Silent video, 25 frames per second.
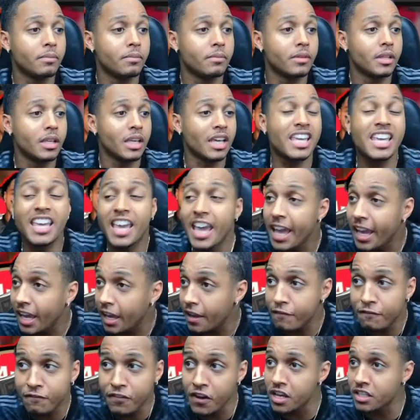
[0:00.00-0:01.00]
He hit
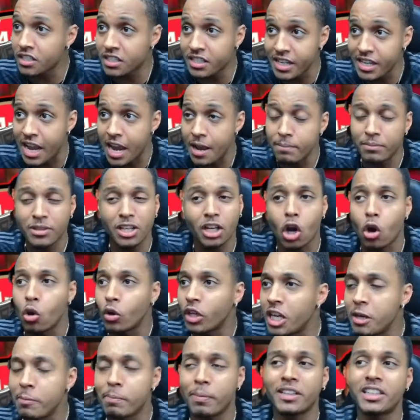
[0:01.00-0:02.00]
it first time. The
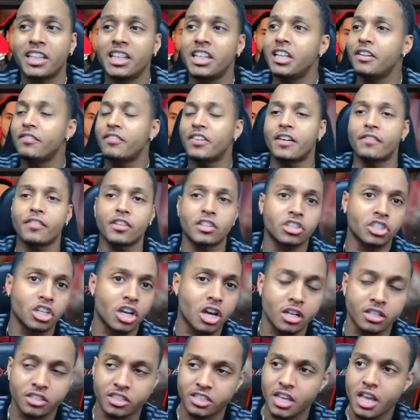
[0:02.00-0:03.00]
goalkeeper didn't even have a
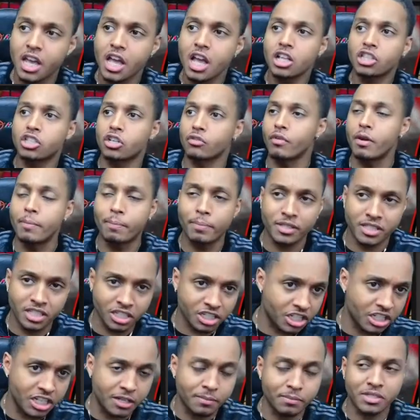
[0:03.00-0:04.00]
chance to
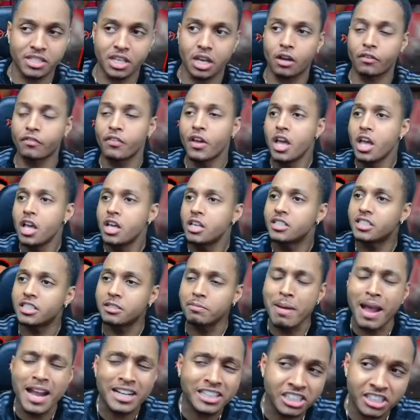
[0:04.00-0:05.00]
reposition himself.
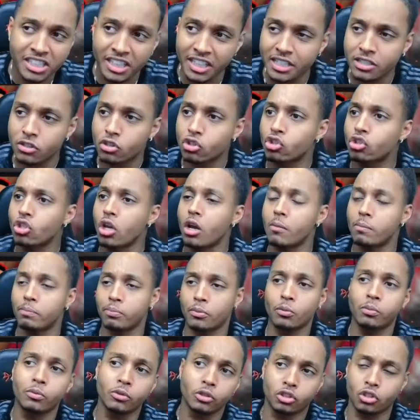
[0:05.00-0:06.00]
Smashed it, top
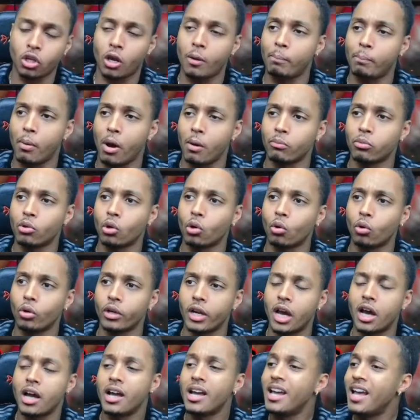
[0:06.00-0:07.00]
bottom
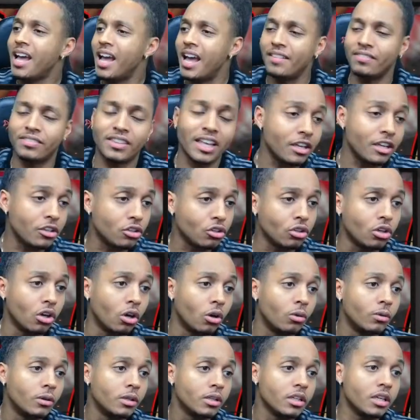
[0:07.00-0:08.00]
corner, and there you
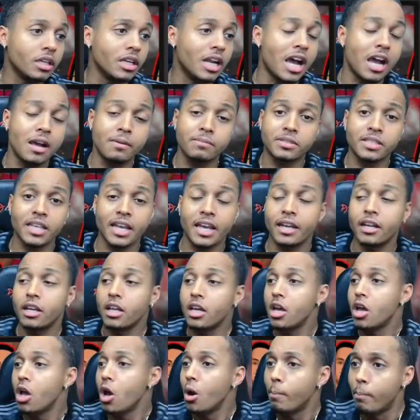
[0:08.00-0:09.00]
go. You know what I'm saying?
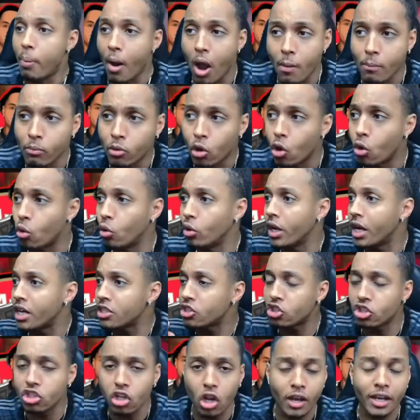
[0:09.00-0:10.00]
Bottom corner,
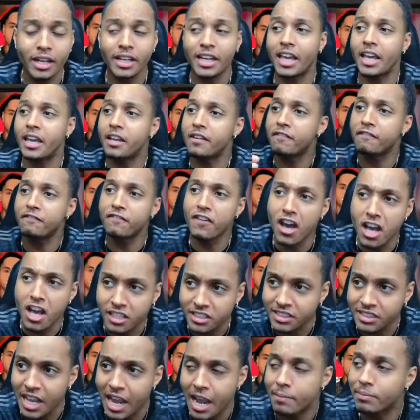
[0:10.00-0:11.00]
slotted it in first
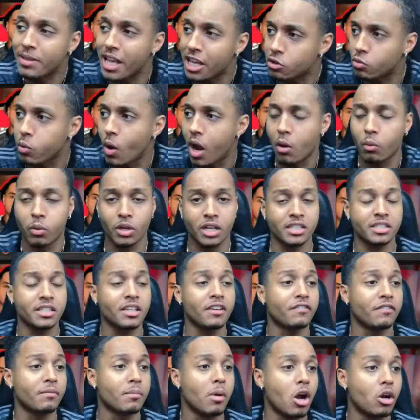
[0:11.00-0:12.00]
time. That's what I want to see
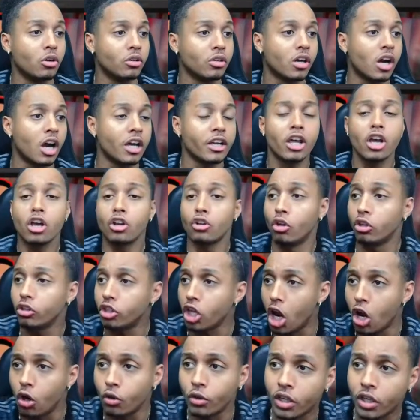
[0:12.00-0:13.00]
from Odegaard. Not the
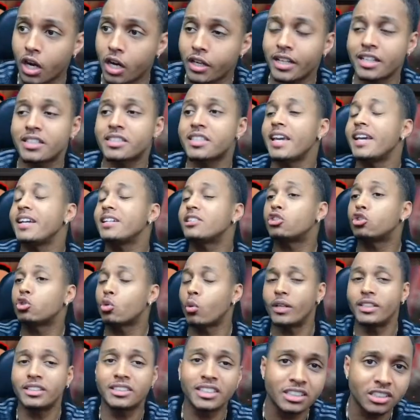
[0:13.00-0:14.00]
Odegaard that takes
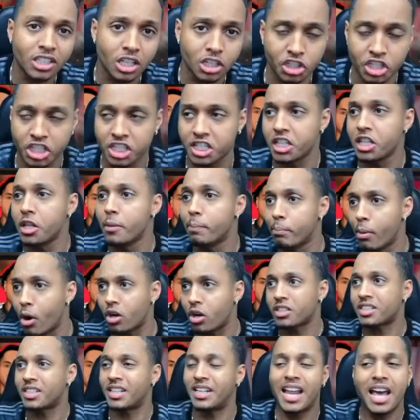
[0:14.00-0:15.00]
20 touches in the
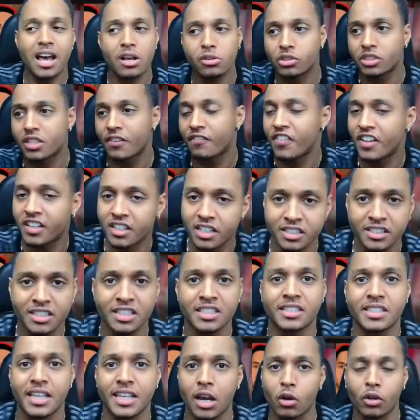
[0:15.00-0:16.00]
box, allows defenders to
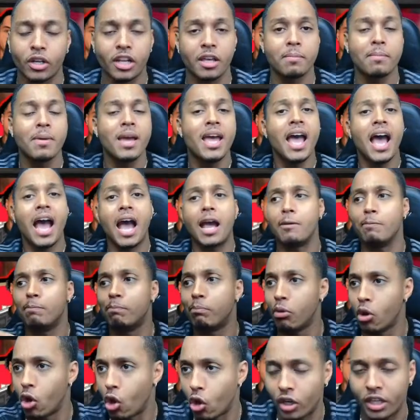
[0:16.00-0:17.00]
set on him and
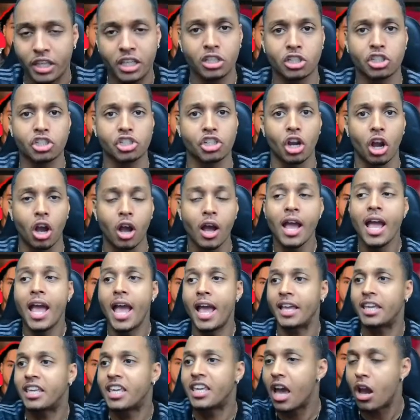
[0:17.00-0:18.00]
block his shot
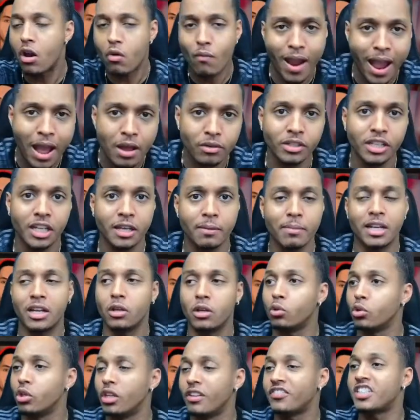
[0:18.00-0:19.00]
and get around him. And
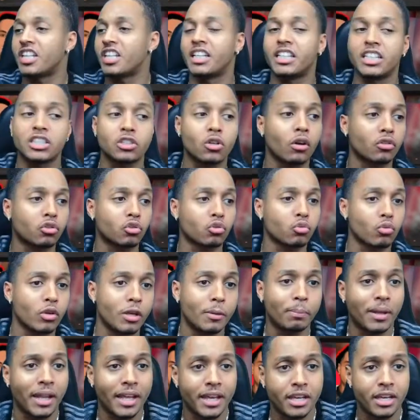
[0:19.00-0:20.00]
all of a sudden, he's got three
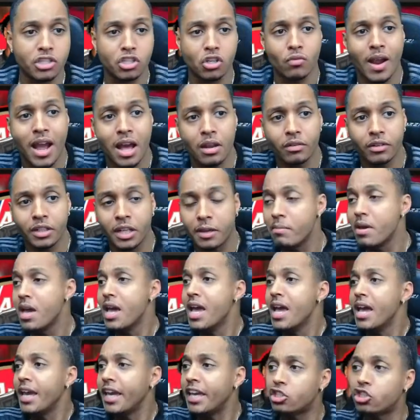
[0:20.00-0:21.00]
players around him.
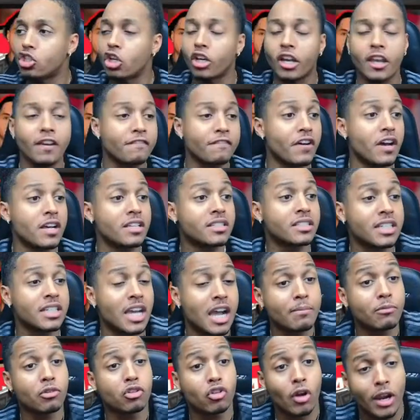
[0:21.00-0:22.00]
He took it first
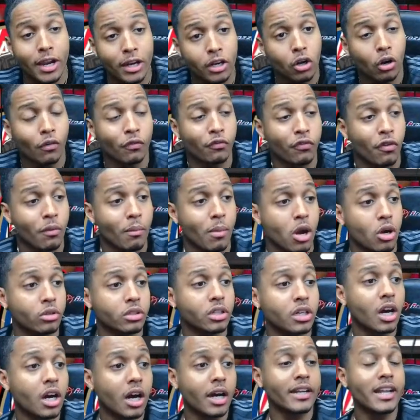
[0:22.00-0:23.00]
time. Great goal from
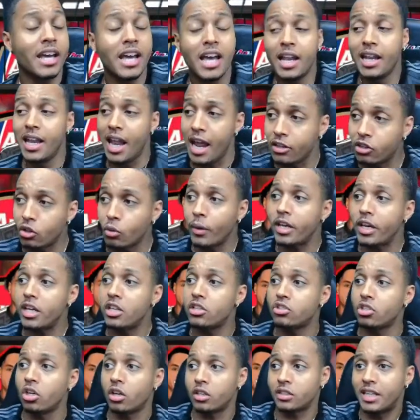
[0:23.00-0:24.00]
Odegaard. Like the way he
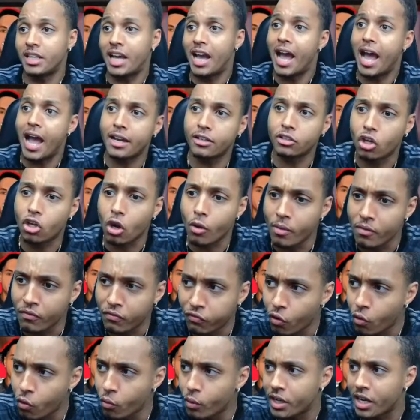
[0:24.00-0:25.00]
took that. And going
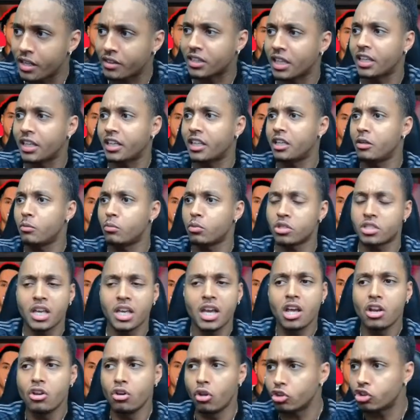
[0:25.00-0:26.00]
forward, I think he was
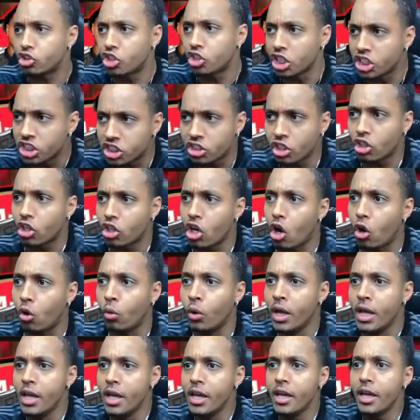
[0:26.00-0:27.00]
not just the goal.
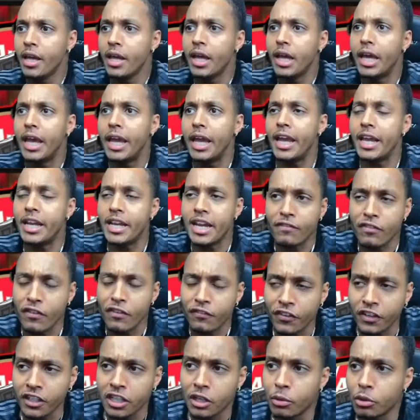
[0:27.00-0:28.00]
In
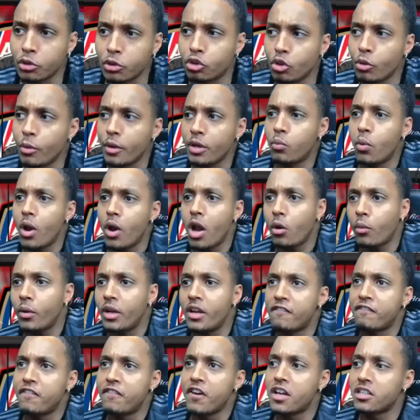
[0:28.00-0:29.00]
everything that we're doing well in the
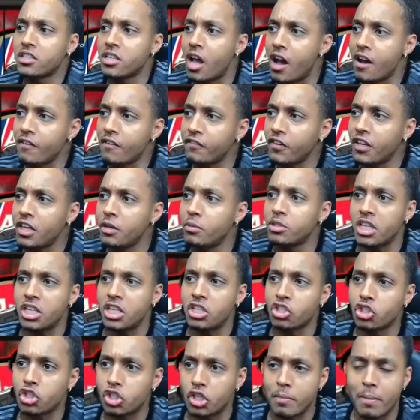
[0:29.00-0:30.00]
first half, he was
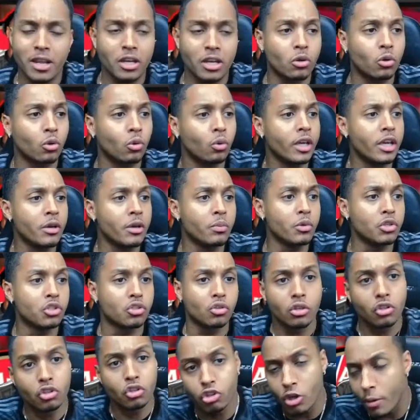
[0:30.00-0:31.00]
instrumental. He was
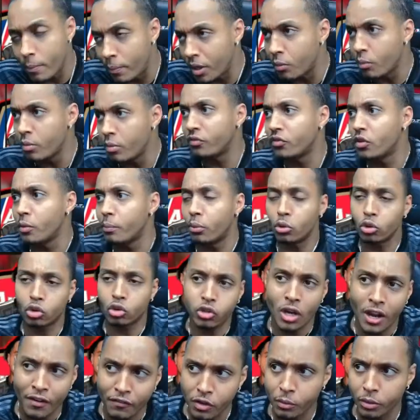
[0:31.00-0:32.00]
dribbling with the ball,
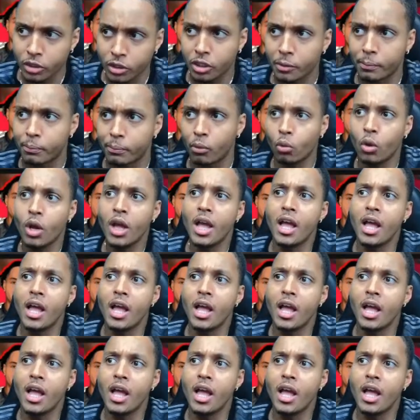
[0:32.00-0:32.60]
traveling with the ball,